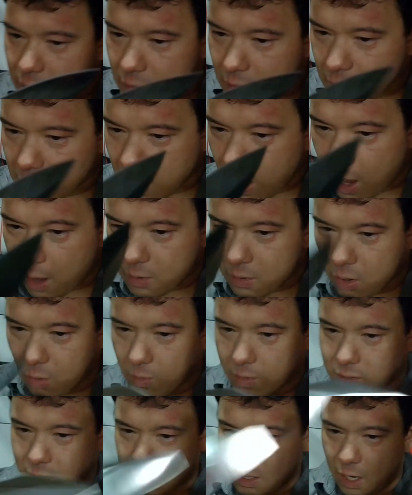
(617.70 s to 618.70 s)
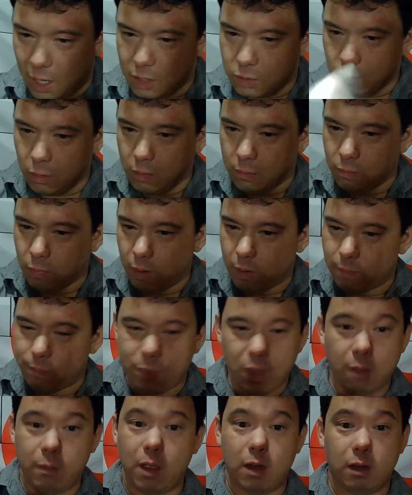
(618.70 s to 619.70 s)
Yeah, no, it's a nice one. But
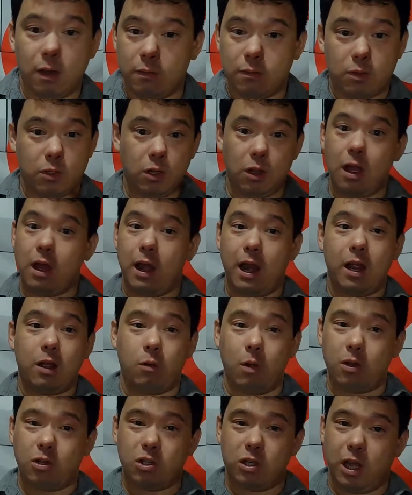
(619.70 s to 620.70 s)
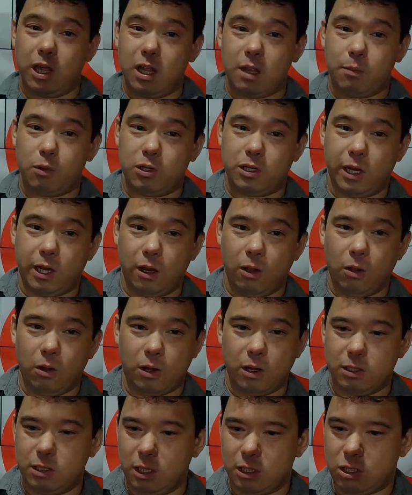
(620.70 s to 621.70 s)
hey, man, you got any questions? Anything particular?
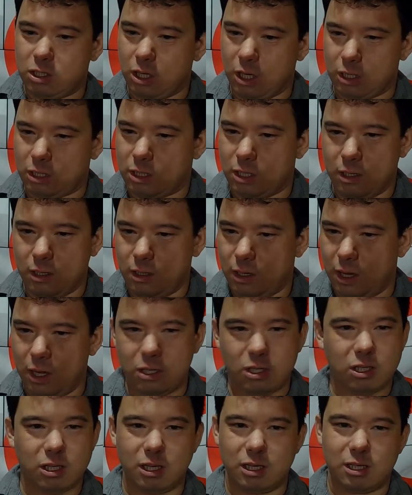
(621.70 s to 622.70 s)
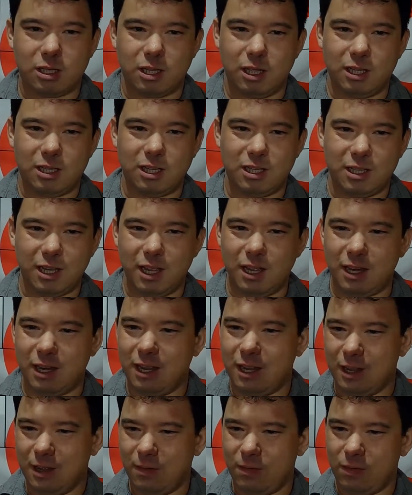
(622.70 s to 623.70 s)
Because it's just, this is it.
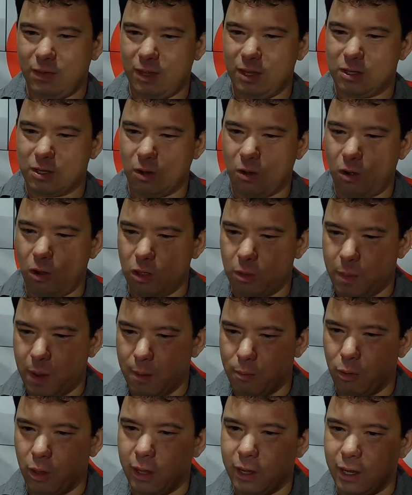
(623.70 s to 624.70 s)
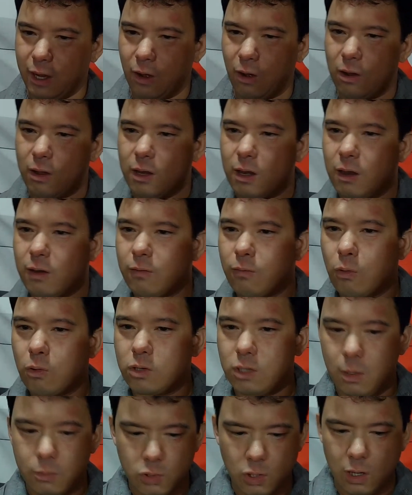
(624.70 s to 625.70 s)
These are all the people in here.
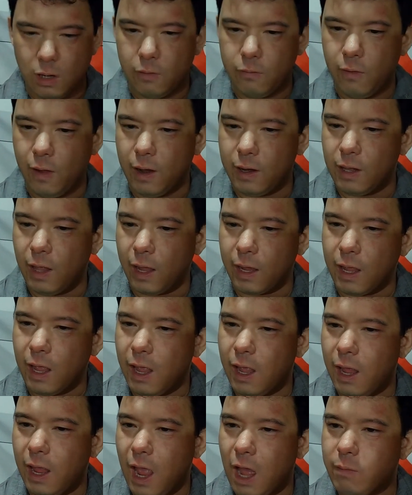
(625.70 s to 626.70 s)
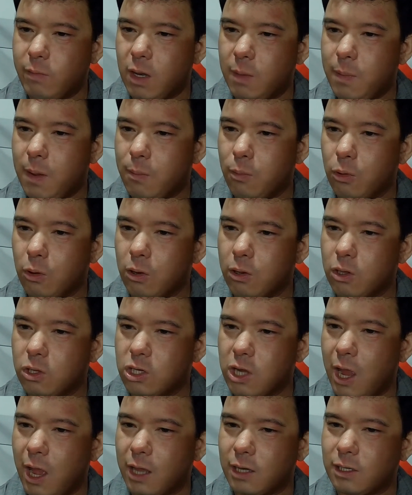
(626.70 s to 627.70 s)
Unfortunately, I'm trying to find like, hey, how many people are in the
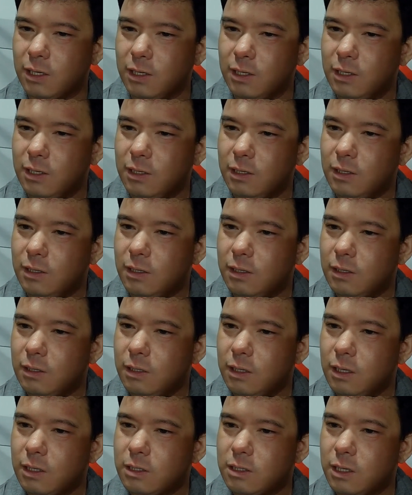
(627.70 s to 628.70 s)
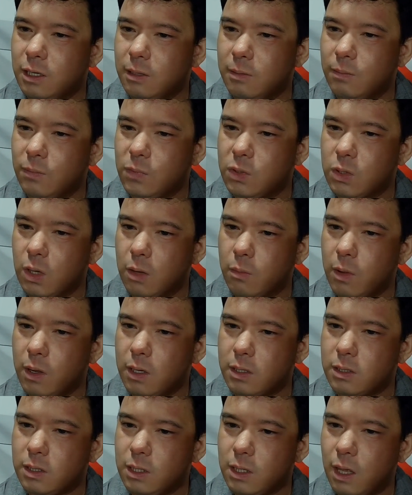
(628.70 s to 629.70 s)
chat? Let's see. Is there any way to
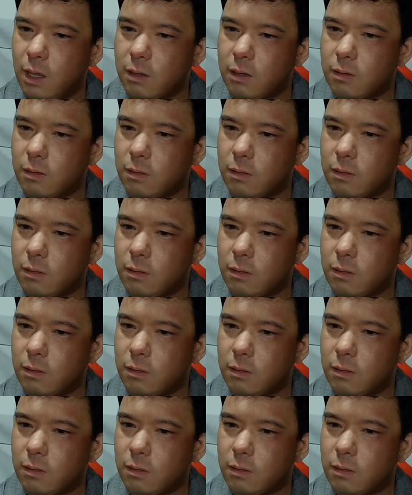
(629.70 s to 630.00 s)
see that?